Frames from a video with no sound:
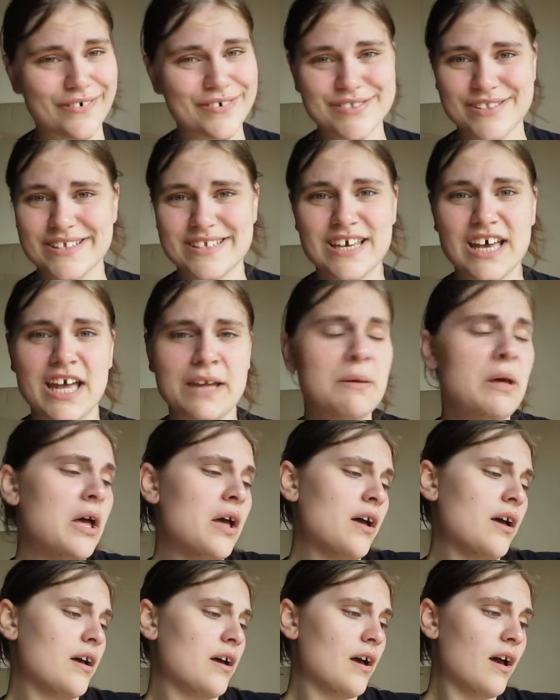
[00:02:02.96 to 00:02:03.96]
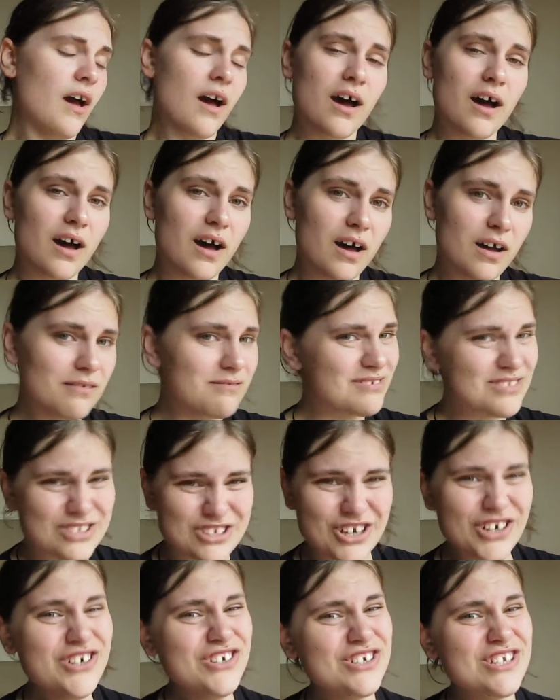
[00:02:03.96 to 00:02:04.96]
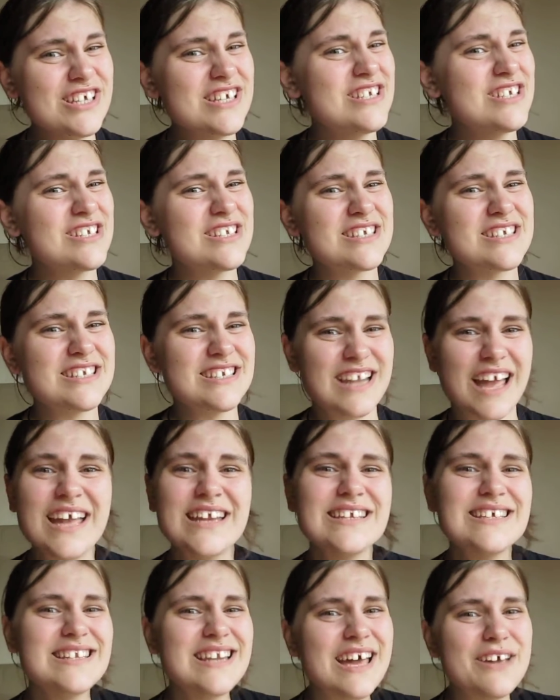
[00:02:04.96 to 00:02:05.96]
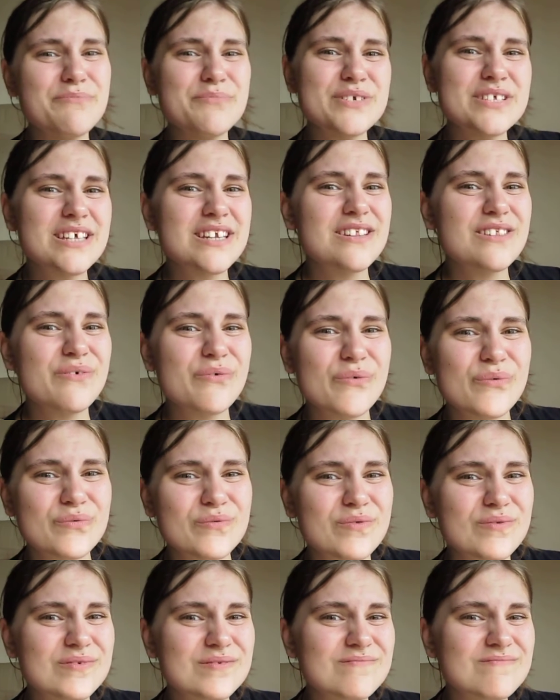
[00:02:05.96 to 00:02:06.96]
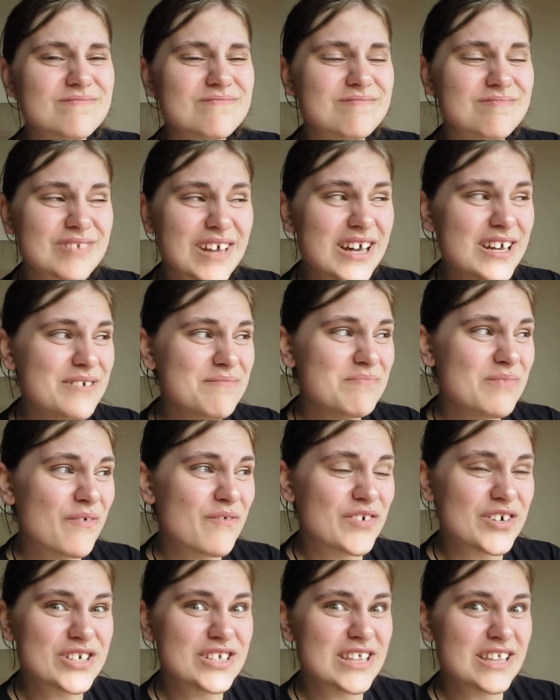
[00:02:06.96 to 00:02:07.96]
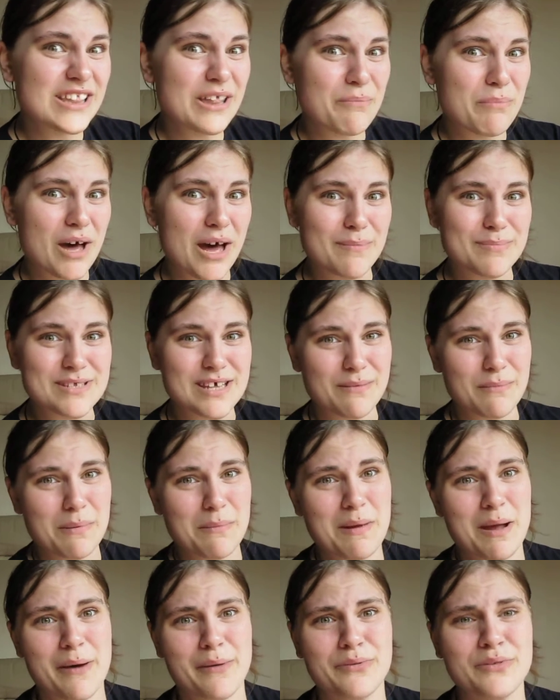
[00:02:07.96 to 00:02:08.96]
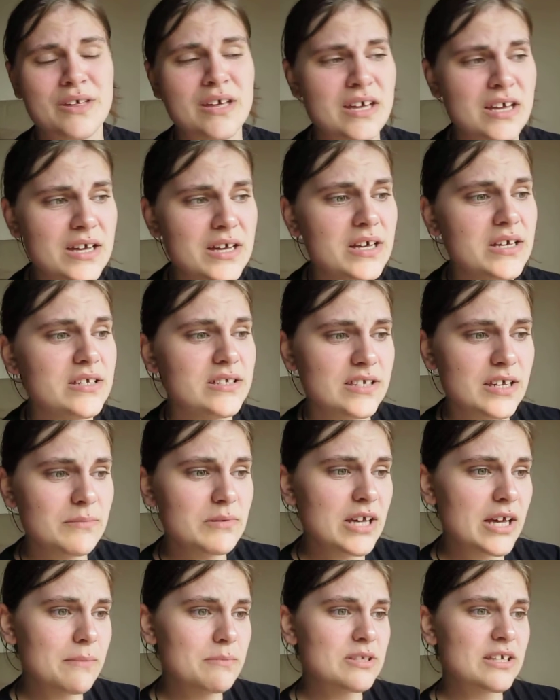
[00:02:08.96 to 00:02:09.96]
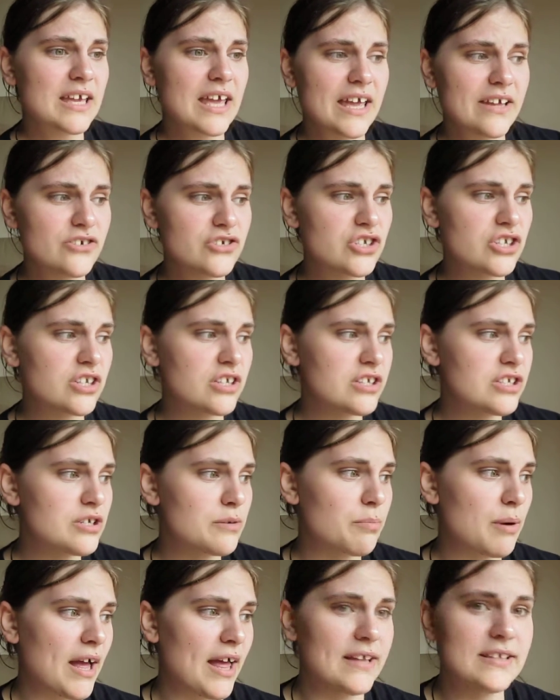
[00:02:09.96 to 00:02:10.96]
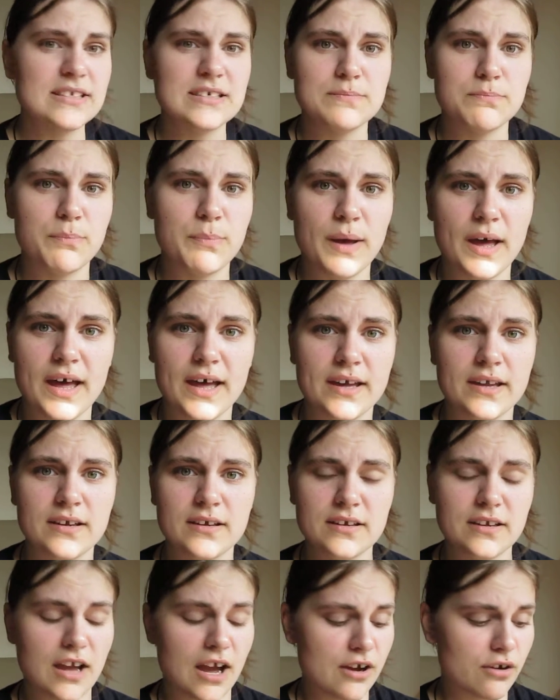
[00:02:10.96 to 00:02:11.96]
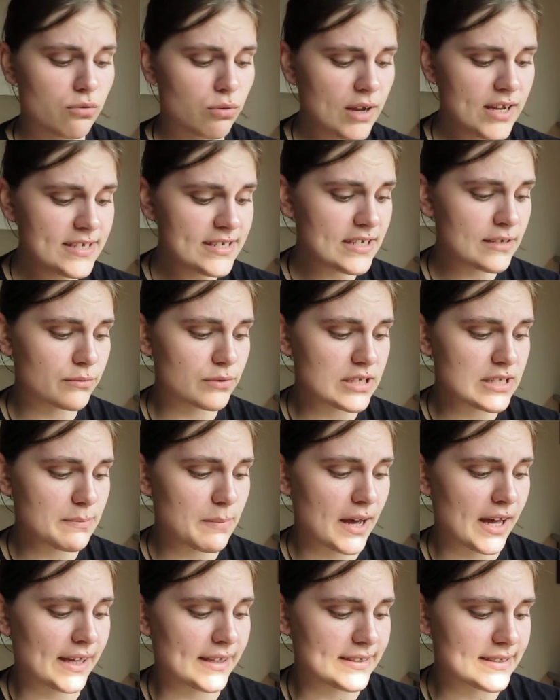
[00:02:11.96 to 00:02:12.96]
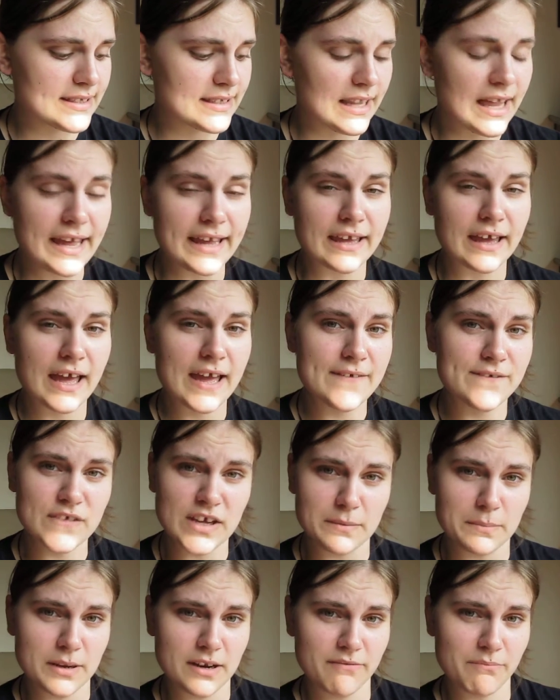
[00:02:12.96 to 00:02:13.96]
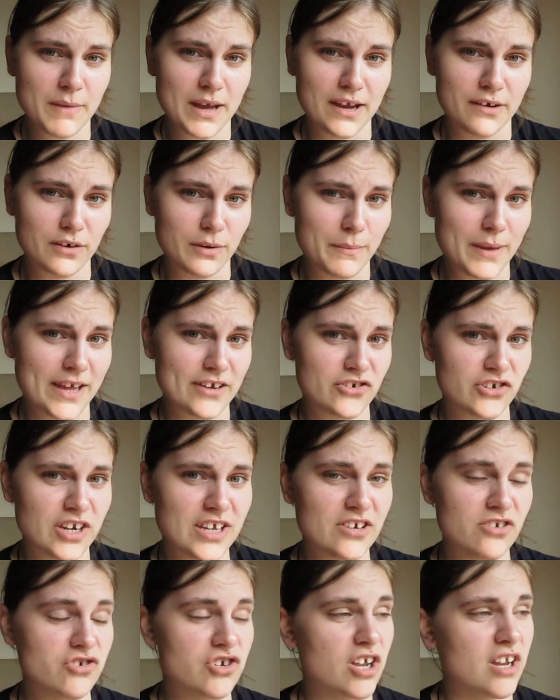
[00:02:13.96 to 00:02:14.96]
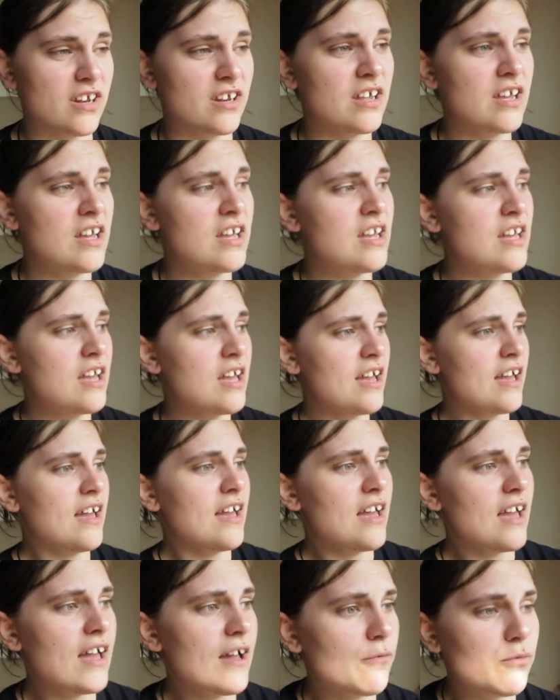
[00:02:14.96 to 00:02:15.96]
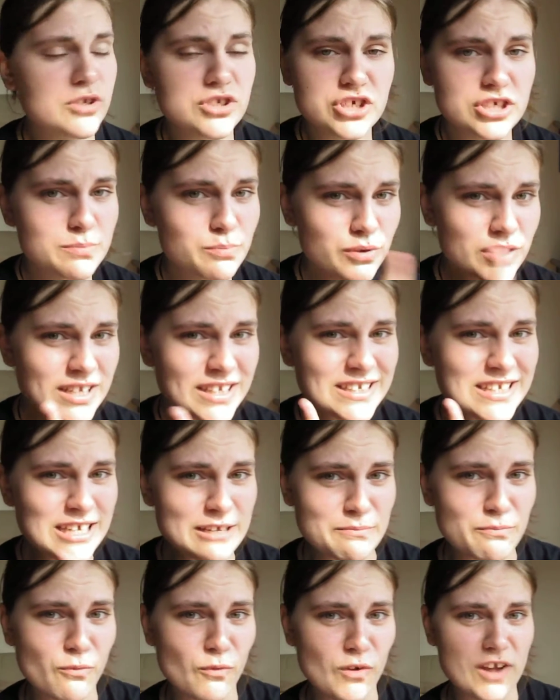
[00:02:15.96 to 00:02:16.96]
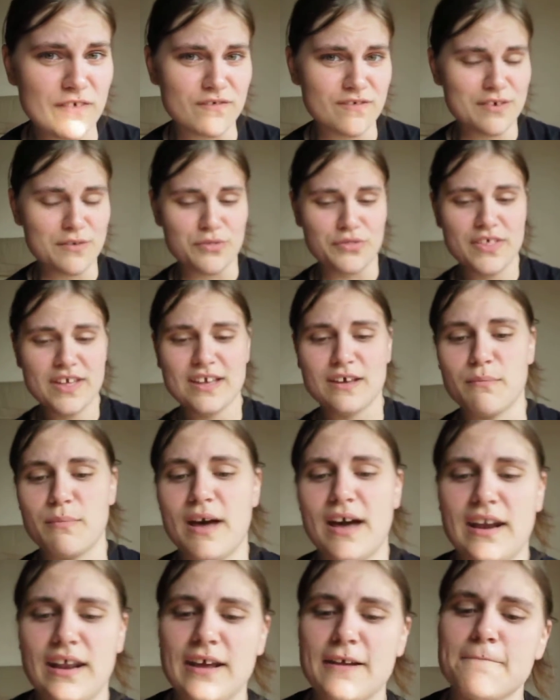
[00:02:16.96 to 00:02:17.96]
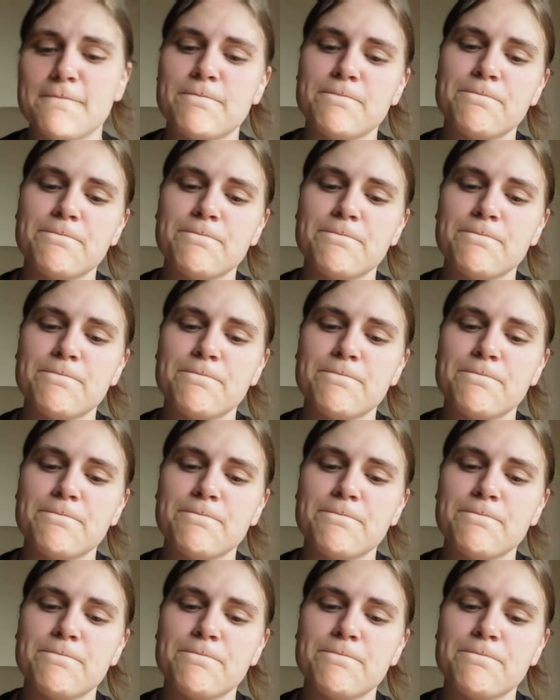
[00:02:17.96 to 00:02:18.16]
all the time. Nerd is 99% of the time the first thing that pops out of my mouth. Sometimes occasionally surpassed by a crazy response like a figment of my own imagination, which is pretty deep if you think about it.